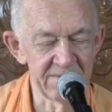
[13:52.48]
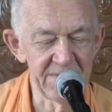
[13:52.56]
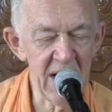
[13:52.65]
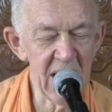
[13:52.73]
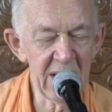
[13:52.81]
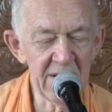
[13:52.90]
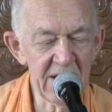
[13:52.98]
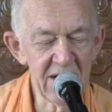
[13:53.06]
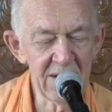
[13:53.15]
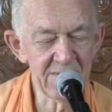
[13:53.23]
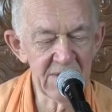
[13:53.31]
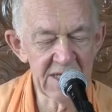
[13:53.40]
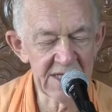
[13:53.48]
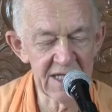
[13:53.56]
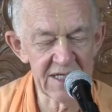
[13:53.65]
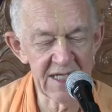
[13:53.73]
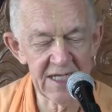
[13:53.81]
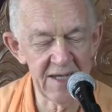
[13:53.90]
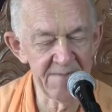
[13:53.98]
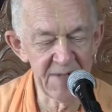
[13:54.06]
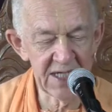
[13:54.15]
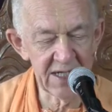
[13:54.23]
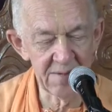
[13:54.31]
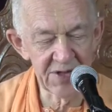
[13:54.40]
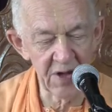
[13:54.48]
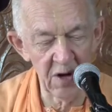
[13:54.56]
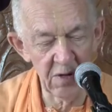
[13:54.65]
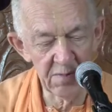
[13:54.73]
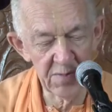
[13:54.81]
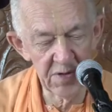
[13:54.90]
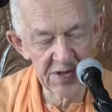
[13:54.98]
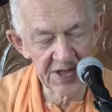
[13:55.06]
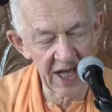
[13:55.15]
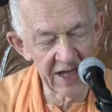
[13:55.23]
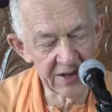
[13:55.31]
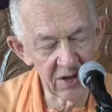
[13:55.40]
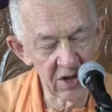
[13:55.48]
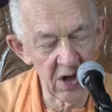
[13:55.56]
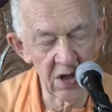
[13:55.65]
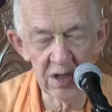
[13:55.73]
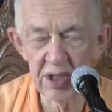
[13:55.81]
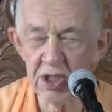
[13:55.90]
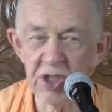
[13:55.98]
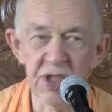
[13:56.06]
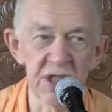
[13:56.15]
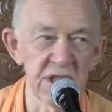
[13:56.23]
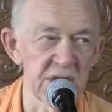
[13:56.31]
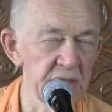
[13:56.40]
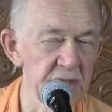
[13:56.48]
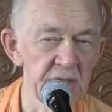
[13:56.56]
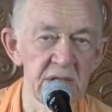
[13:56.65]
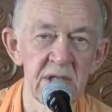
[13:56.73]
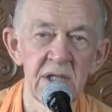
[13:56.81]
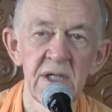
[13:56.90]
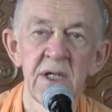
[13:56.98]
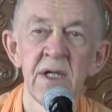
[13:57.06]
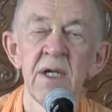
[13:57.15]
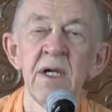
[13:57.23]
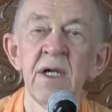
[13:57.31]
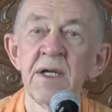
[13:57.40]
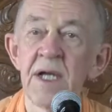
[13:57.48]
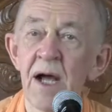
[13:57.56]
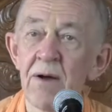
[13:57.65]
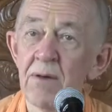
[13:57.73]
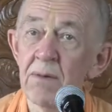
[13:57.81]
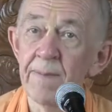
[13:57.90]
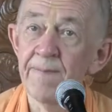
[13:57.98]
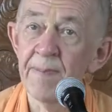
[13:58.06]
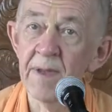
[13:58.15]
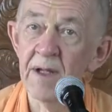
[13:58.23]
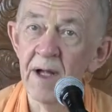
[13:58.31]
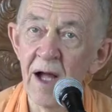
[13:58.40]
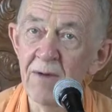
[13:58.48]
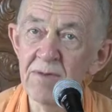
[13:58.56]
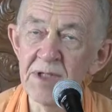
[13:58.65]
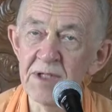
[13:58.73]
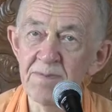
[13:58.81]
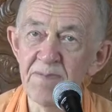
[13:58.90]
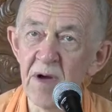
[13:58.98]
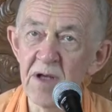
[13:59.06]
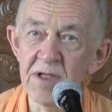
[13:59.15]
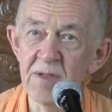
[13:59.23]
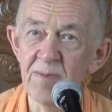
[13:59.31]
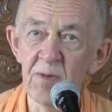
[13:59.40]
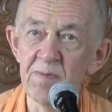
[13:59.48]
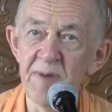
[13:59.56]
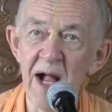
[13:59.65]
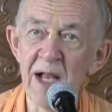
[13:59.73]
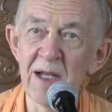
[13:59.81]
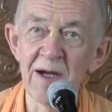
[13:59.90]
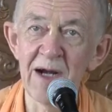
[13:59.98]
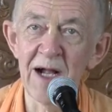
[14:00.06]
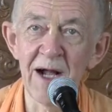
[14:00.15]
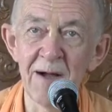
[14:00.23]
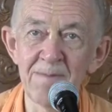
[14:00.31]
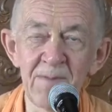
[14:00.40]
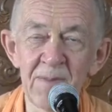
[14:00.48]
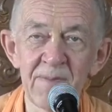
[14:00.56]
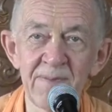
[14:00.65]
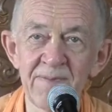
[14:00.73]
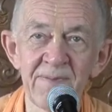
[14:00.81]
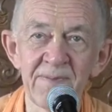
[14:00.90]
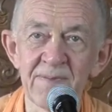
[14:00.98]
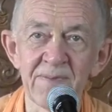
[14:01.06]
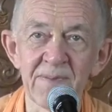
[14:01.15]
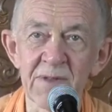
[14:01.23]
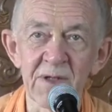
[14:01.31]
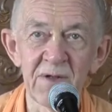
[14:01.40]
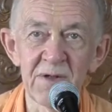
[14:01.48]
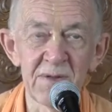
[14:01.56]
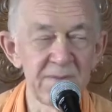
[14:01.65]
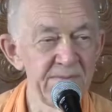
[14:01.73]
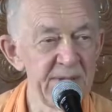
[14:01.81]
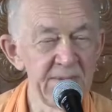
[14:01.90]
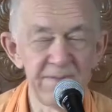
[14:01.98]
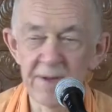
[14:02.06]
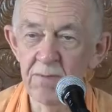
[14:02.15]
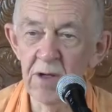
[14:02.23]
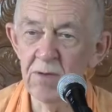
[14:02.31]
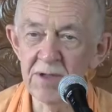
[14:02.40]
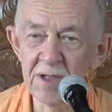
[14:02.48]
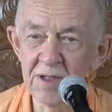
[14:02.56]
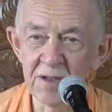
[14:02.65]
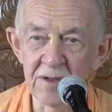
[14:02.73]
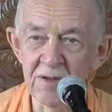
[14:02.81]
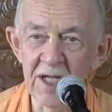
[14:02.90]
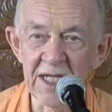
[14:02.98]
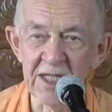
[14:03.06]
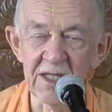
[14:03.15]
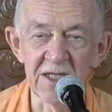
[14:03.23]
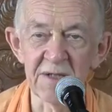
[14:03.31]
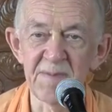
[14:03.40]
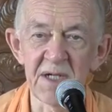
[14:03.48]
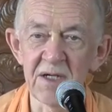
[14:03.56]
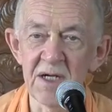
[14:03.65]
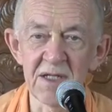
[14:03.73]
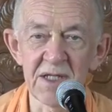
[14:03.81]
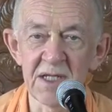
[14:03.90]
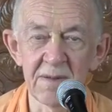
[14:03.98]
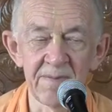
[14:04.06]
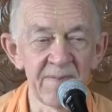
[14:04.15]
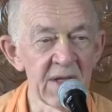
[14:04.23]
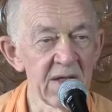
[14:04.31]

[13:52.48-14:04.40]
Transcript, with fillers: Balaram, it said he becomes almost unconscious. Now, how is it possible Balaram, could be bewildered like this because